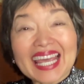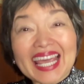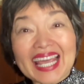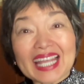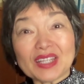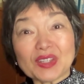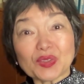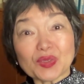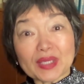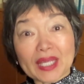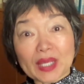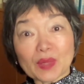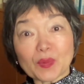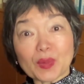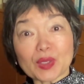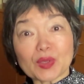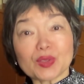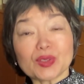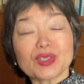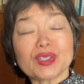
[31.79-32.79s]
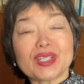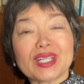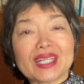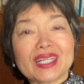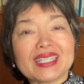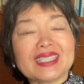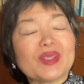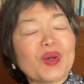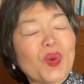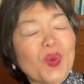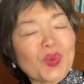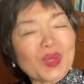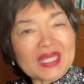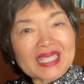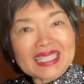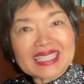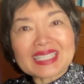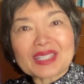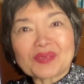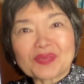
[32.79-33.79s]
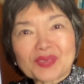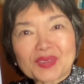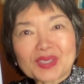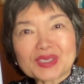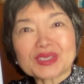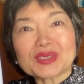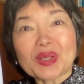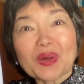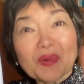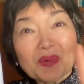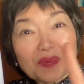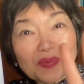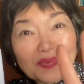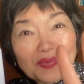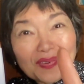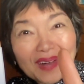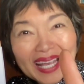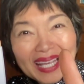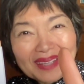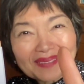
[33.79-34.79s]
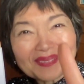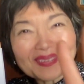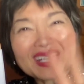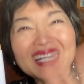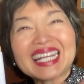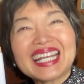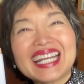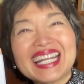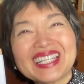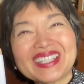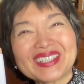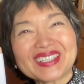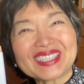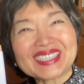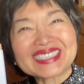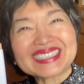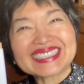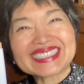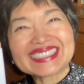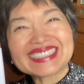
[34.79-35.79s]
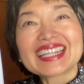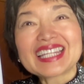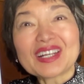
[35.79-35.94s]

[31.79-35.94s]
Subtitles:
And today we're going to learn only the first 5 letters.